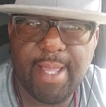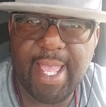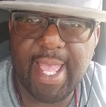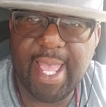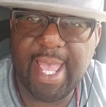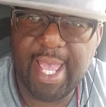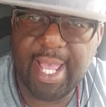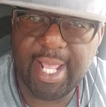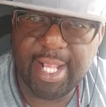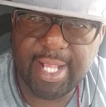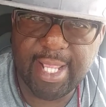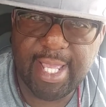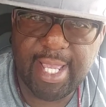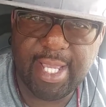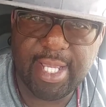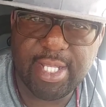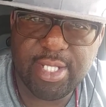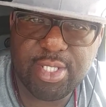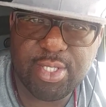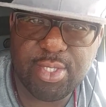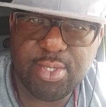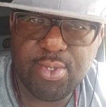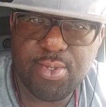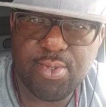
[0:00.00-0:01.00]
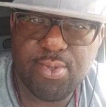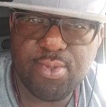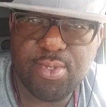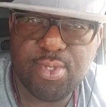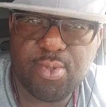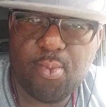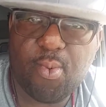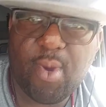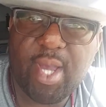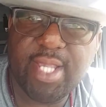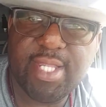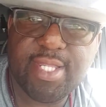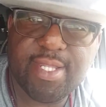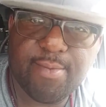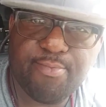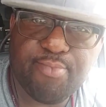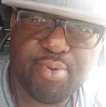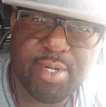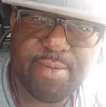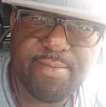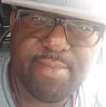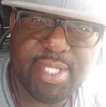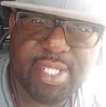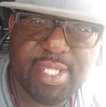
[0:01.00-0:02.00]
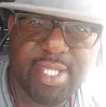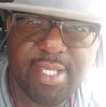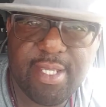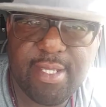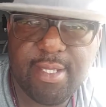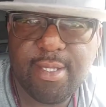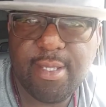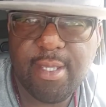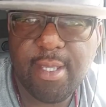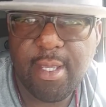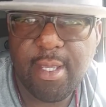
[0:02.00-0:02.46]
ally to the white supremacy